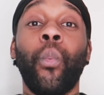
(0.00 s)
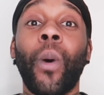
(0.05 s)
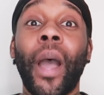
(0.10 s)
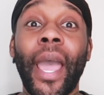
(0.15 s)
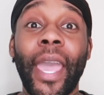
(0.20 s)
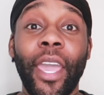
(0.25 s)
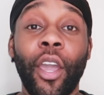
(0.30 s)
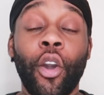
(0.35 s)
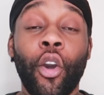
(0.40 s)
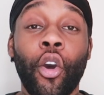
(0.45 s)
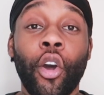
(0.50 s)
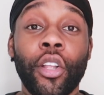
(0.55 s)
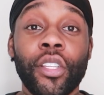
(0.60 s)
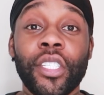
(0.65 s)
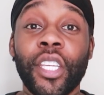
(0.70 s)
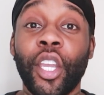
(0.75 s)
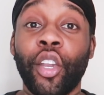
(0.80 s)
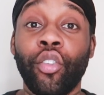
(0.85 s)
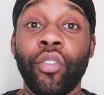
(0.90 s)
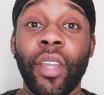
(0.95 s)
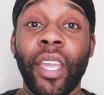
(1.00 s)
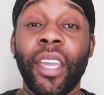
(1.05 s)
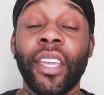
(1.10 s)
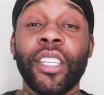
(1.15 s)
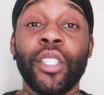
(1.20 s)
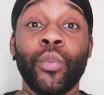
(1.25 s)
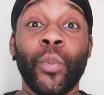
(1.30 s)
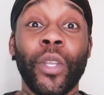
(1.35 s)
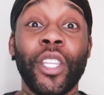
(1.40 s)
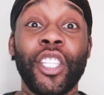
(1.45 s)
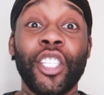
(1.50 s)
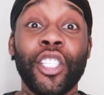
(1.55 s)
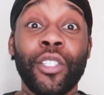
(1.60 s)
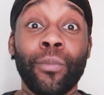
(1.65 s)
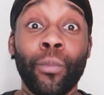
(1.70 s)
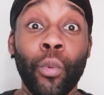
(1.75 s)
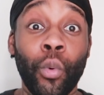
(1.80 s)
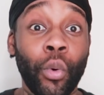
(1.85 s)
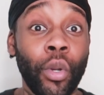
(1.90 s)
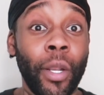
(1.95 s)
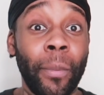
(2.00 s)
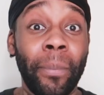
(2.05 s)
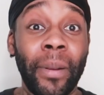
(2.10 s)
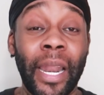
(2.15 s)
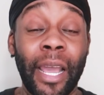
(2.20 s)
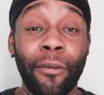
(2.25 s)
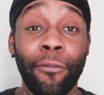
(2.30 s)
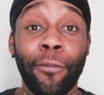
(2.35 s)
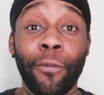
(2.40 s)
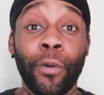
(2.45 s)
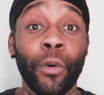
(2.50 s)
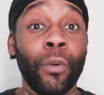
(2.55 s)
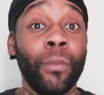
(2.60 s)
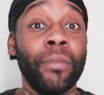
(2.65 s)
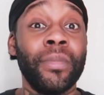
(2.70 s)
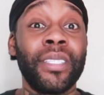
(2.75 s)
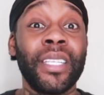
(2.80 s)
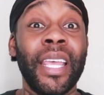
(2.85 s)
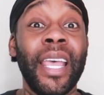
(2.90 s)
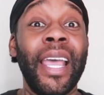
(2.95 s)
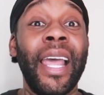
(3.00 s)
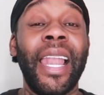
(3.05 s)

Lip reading: white content creators with smaller platforms,